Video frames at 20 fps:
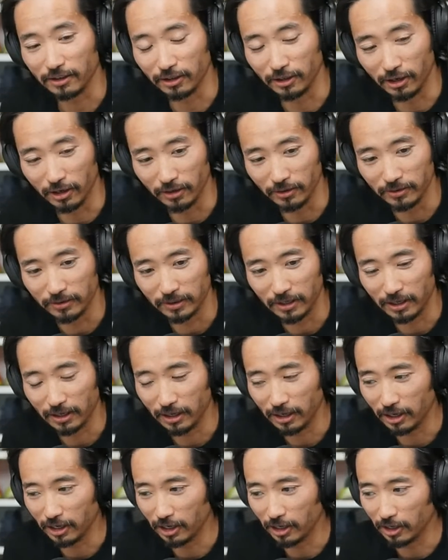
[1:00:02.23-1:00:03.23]
you know,
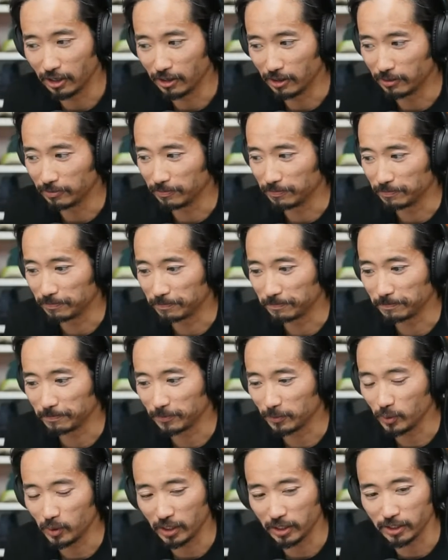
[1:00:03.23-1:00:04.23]
uh,
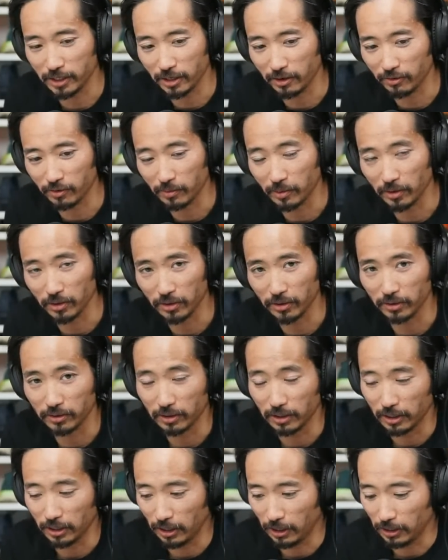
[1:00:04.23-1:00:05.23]
you get to hear from other
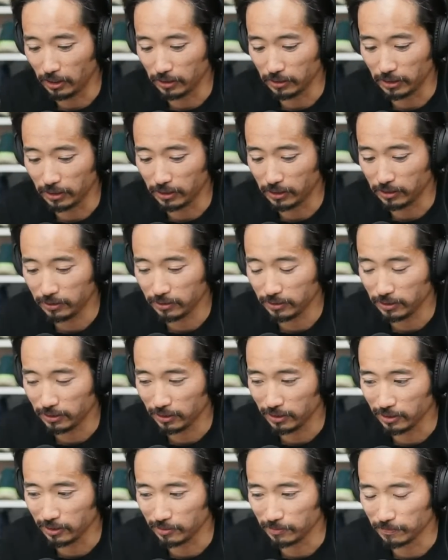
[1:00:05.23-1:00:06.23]
uh, like
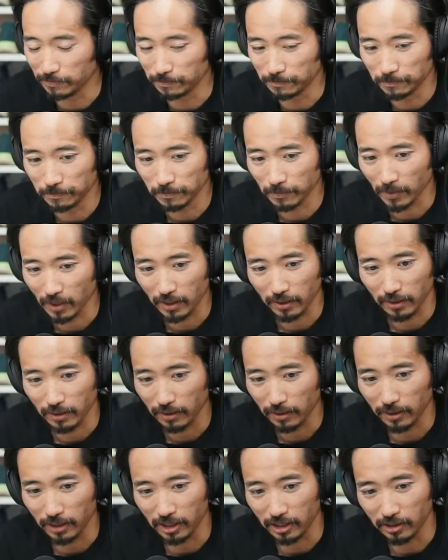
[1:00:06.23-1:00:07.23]
um,
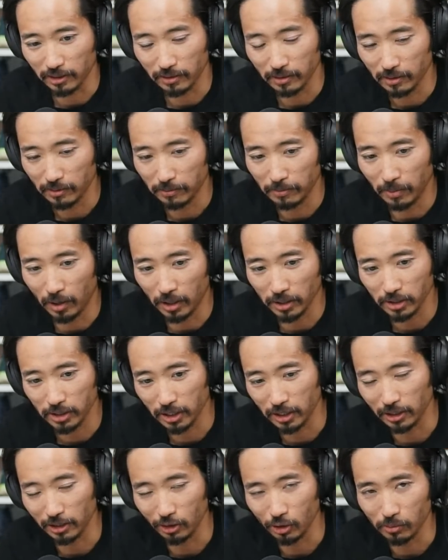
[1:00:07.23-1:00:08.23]
like
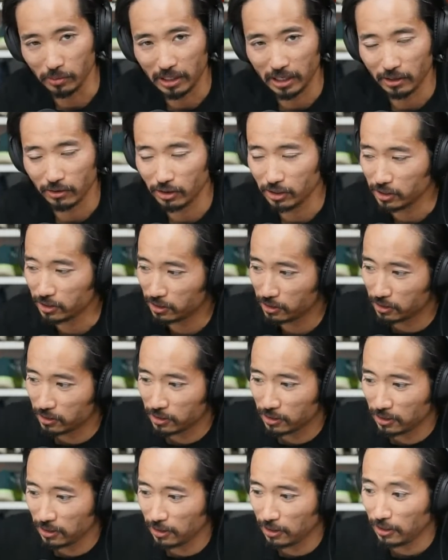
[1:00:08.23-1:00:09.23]
Boston luminaries,
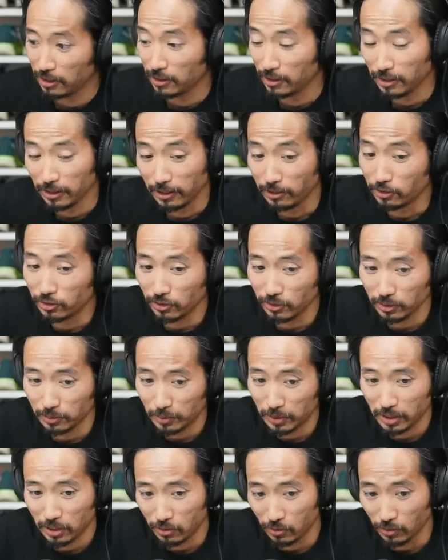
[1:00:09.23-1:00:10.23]
and so it's
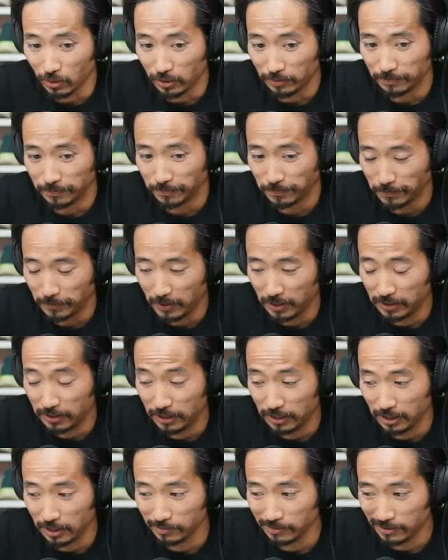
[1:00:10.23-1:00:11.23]
pretty cool.
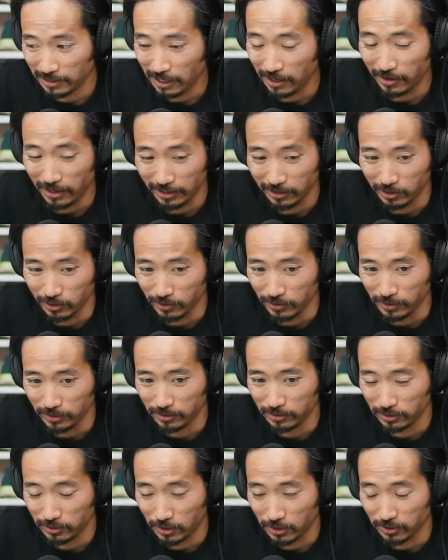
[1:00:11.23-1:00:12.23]
Um, now I do
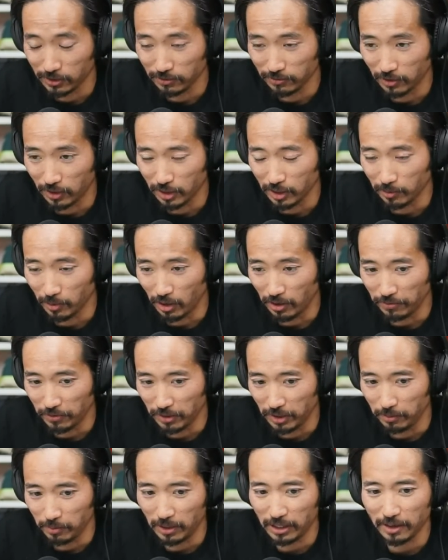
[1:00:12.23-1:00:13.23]
turn the volume off
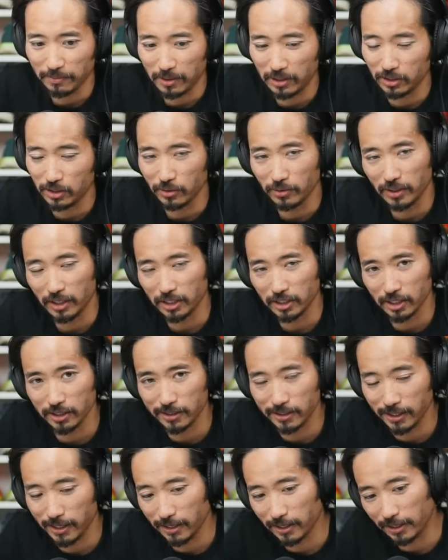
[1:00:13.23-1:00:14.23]
on it. But I've been doing it
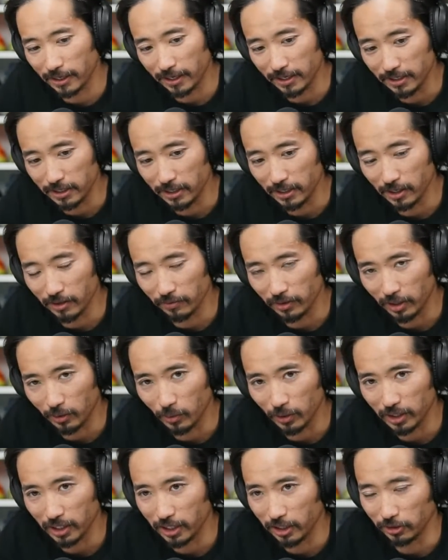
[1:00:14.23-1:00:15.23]
just to get an idea of like
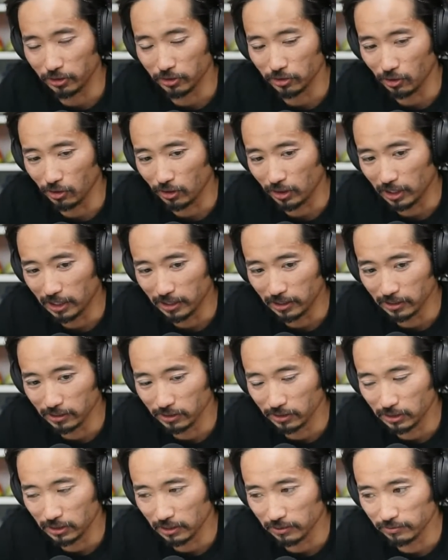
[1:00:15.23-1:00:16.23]
what the hills look like
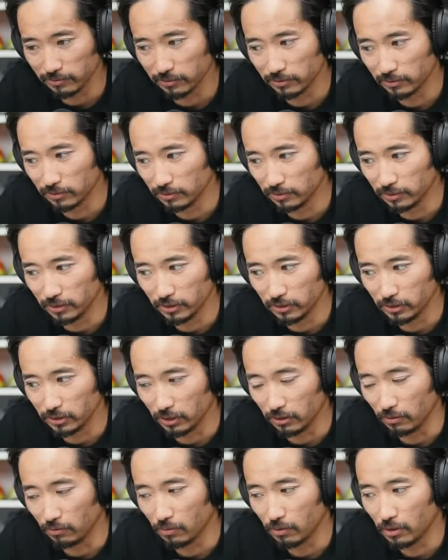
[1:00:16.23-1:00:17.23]
and stuff. And
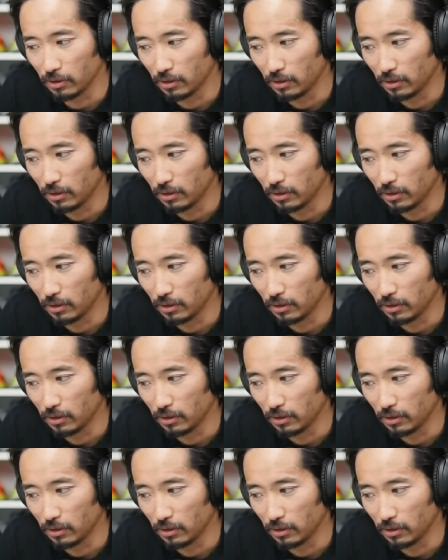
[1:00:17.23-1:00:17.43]
so,